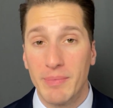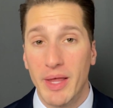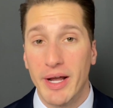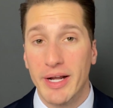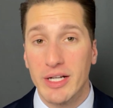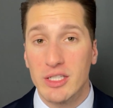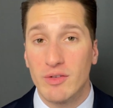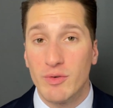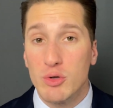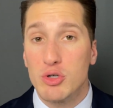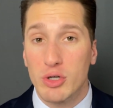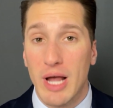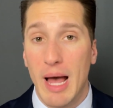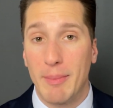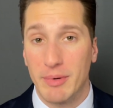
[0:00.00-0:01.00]
against future
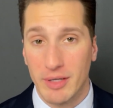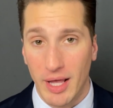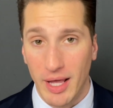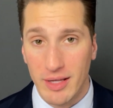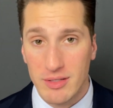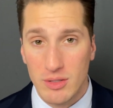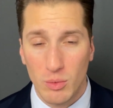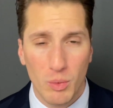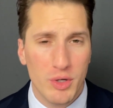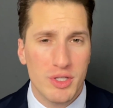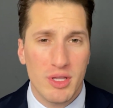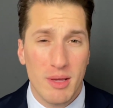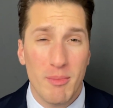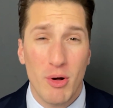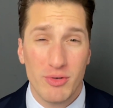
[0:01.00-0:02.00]
capital gains, which
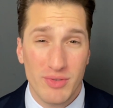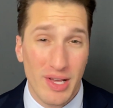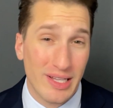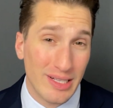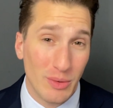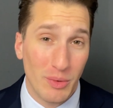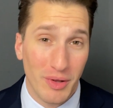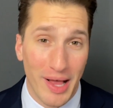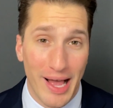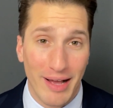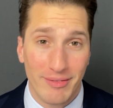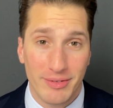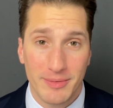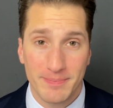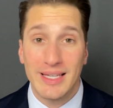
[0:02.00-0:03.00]
they most likely will have.